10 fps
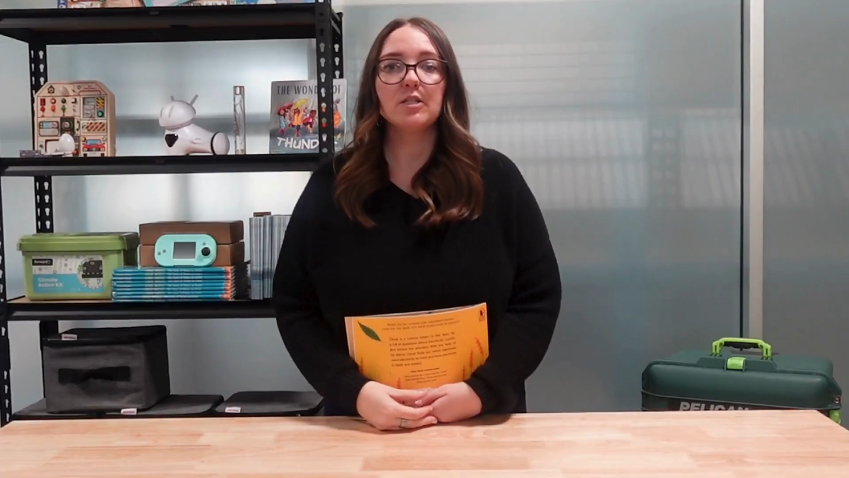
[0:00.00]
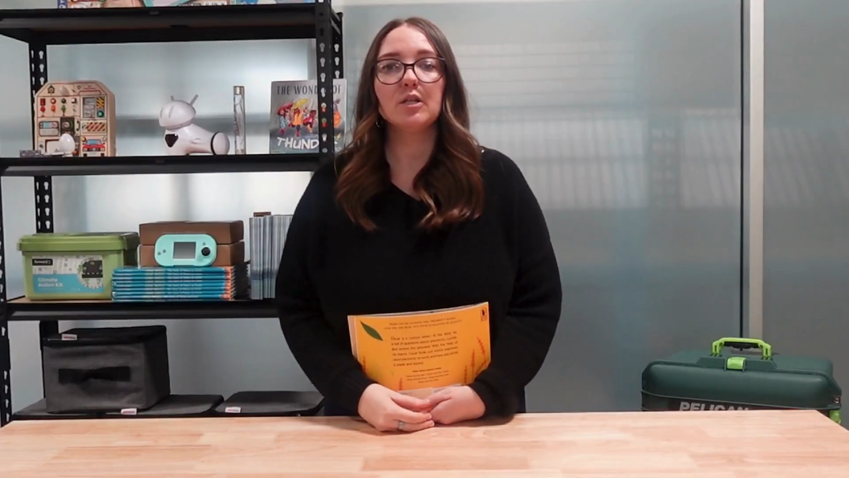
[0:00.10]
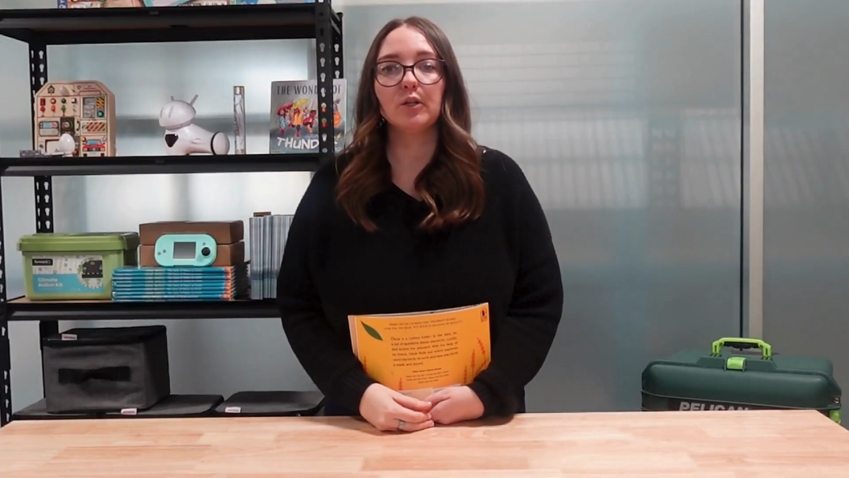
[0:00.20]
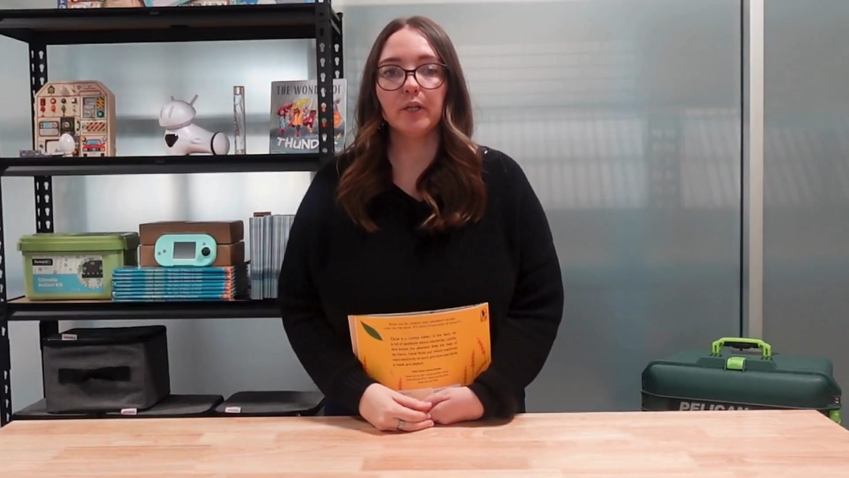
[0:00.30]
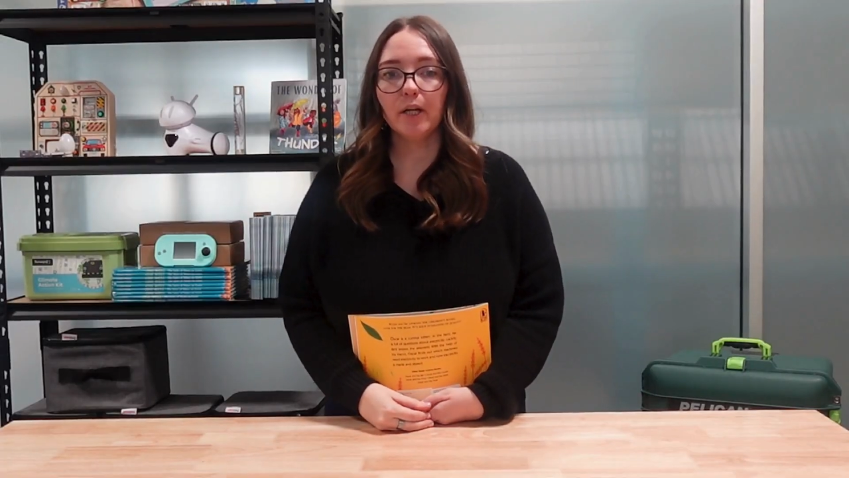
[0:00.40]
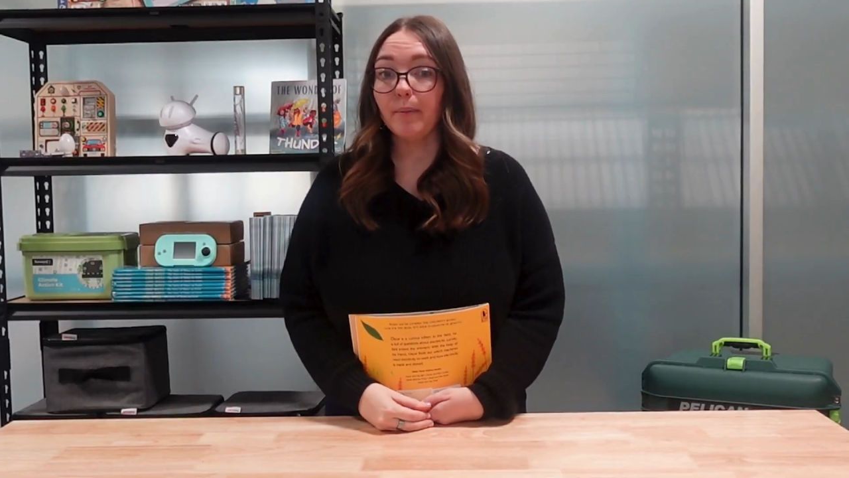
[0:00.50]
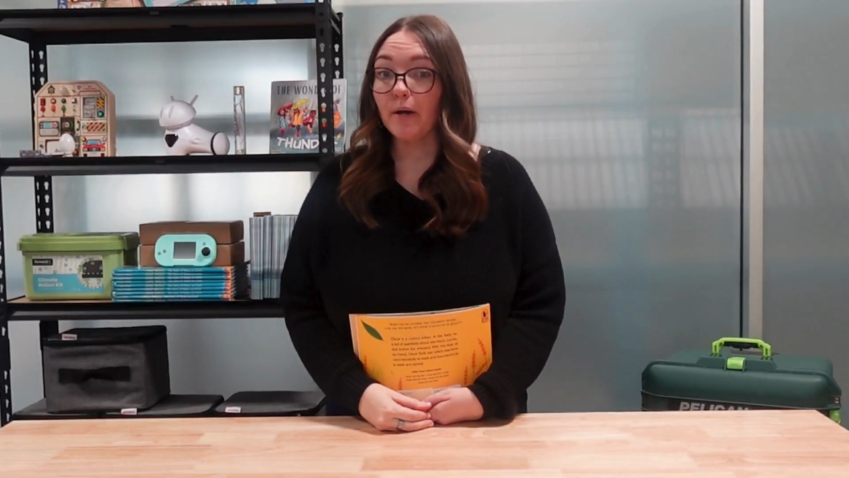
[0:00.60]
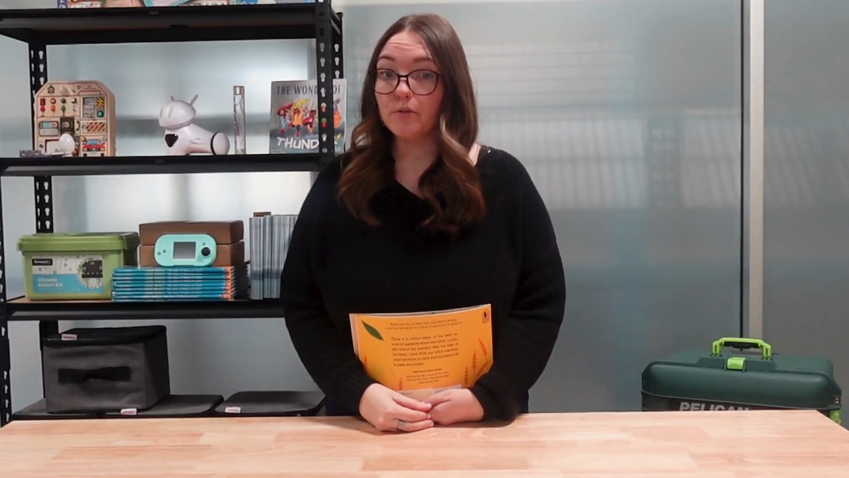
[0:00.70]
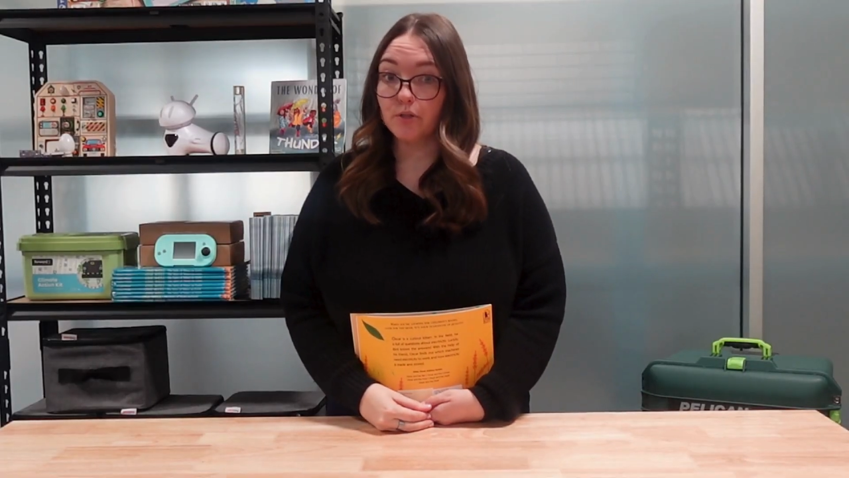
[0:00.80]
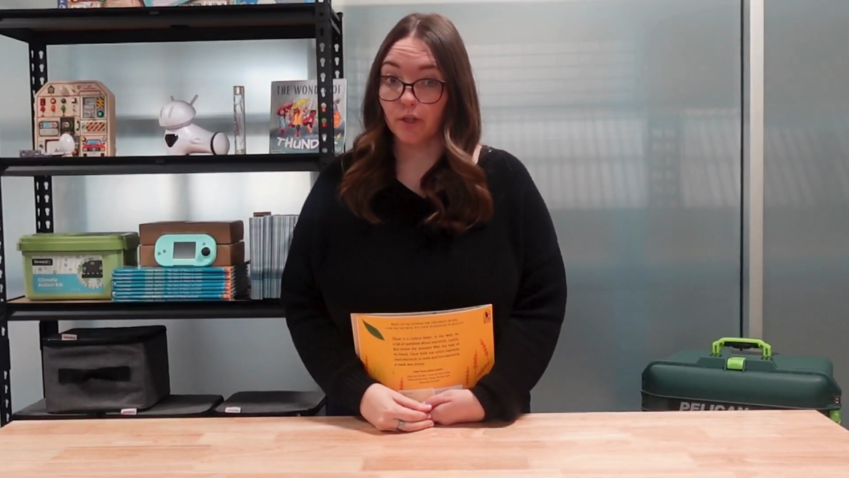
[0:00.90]
to learning
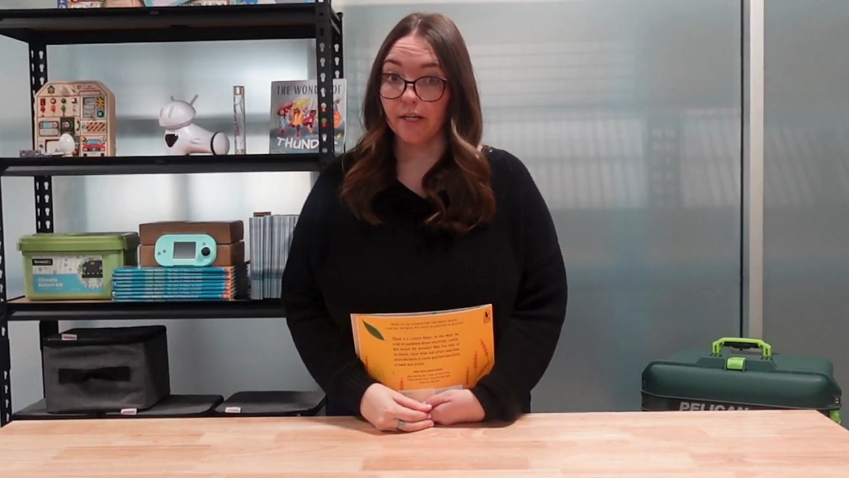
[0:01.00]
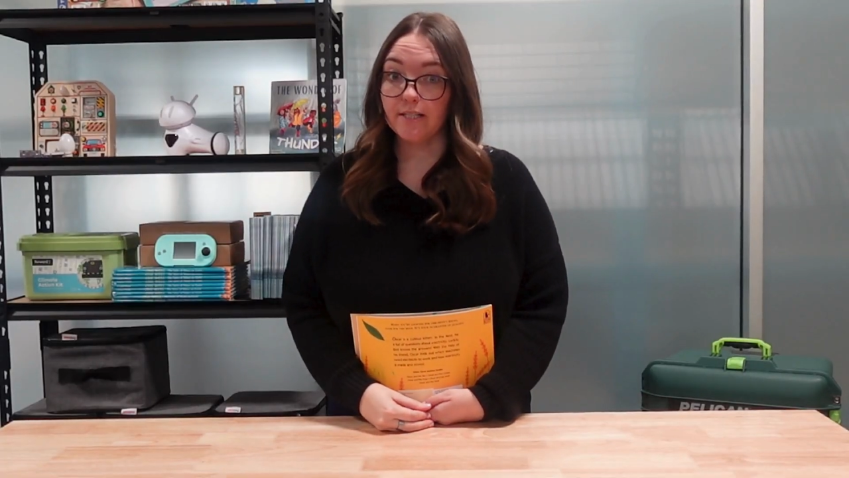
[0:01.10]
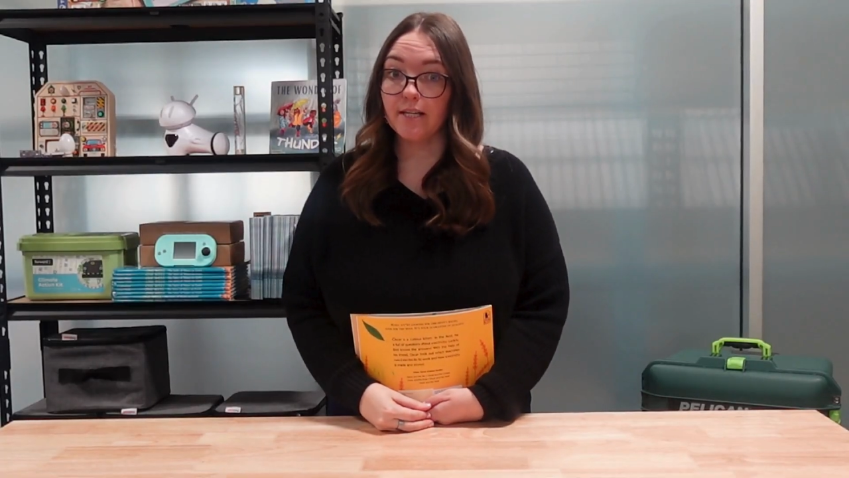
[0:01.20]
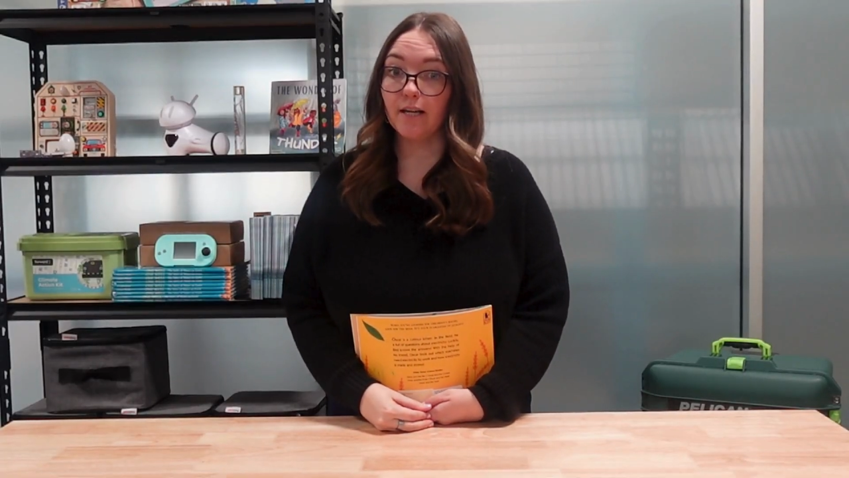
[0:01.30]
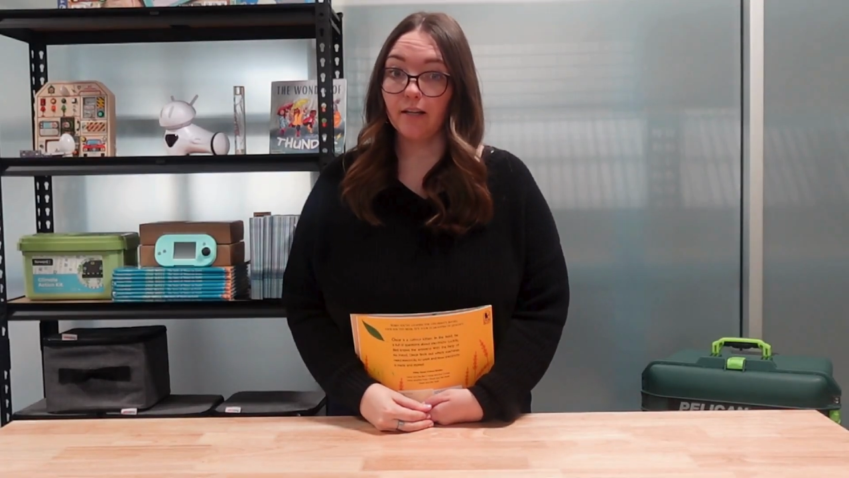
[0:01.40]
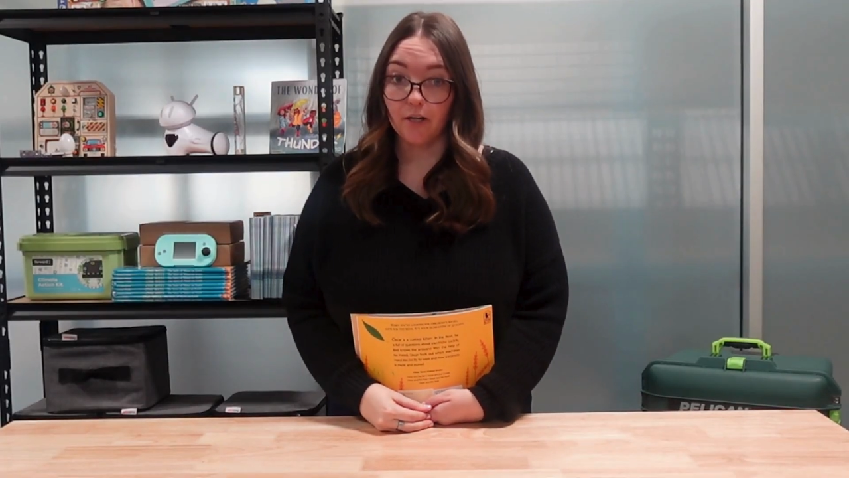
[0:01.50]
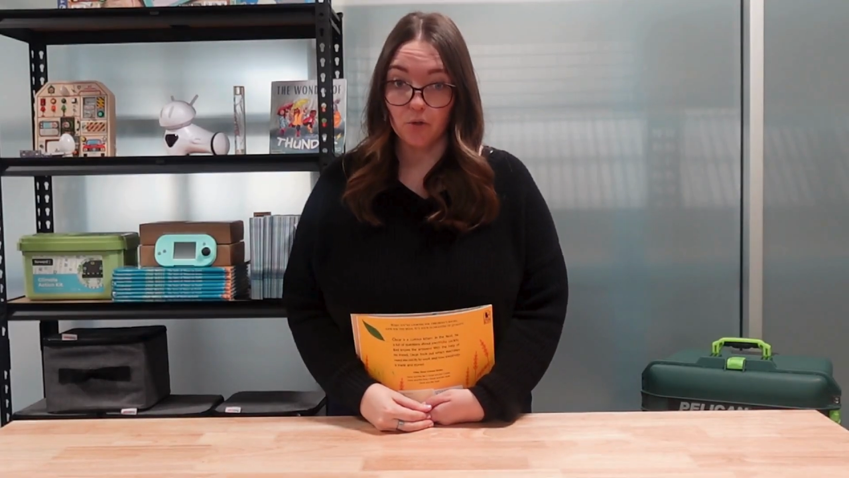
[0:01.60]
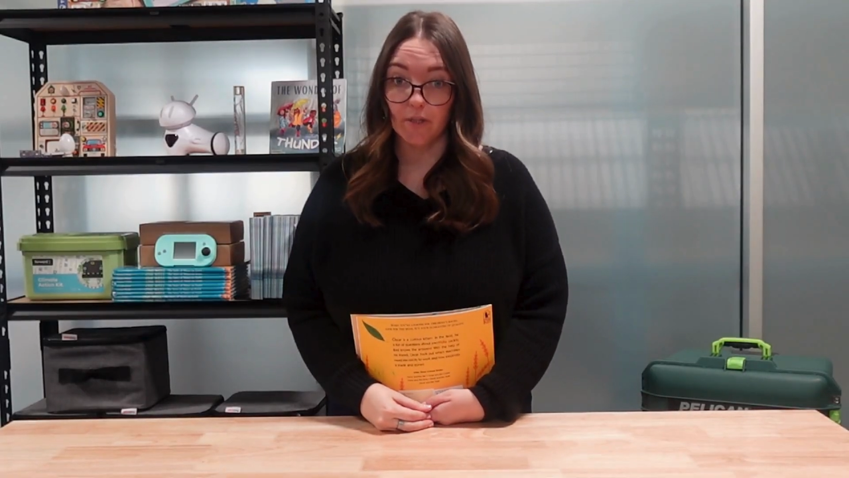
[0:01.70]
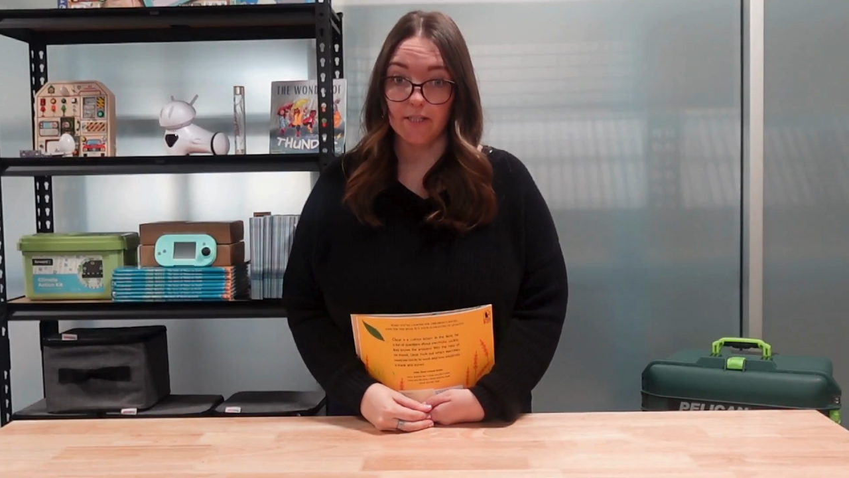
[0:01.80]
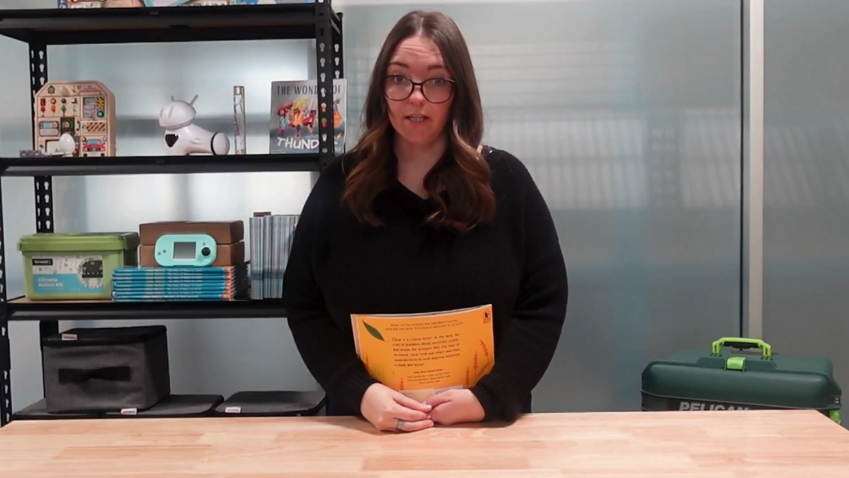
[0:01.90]
about circuits and
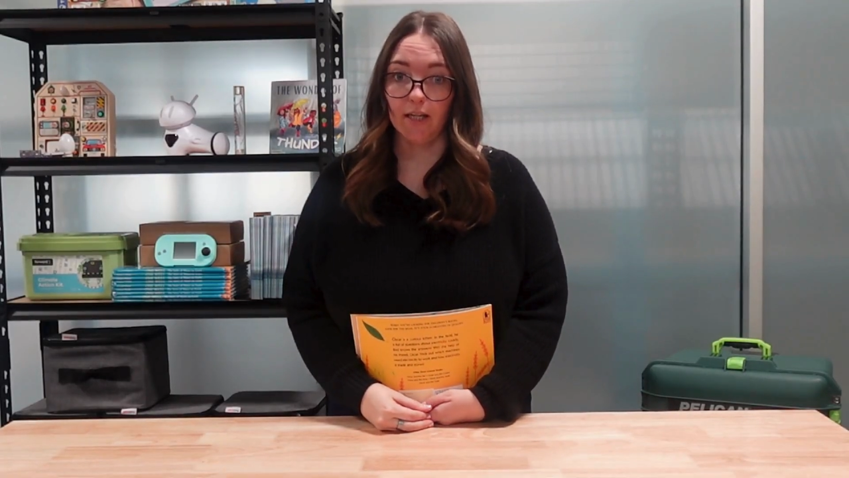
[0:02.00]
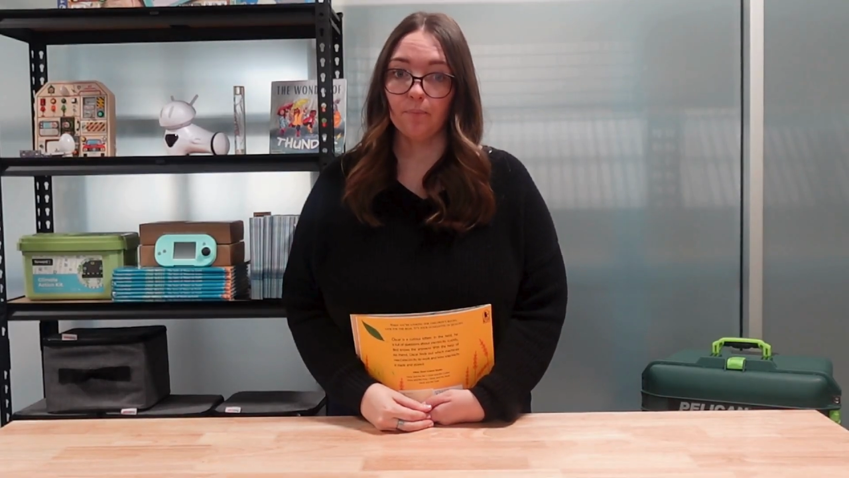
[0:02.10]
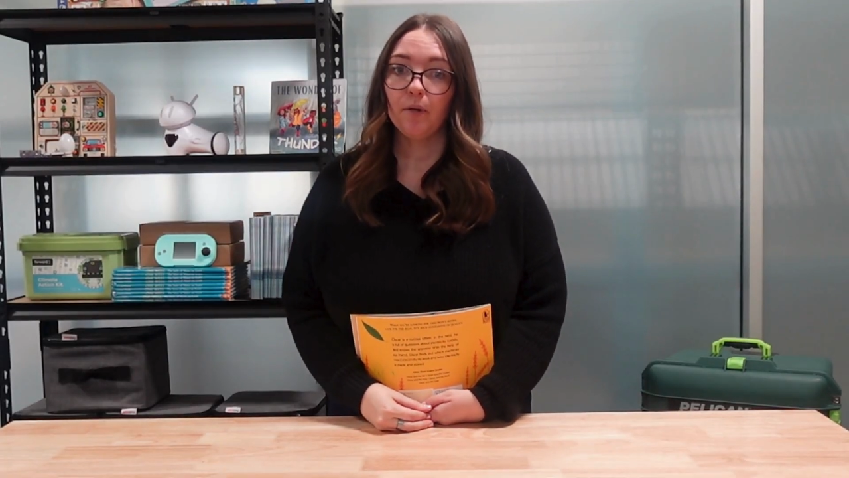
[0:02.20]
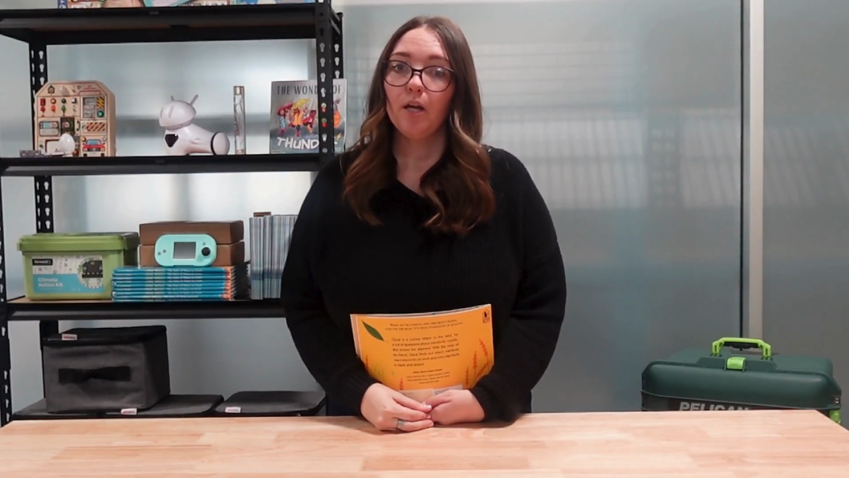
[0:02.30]
electricity.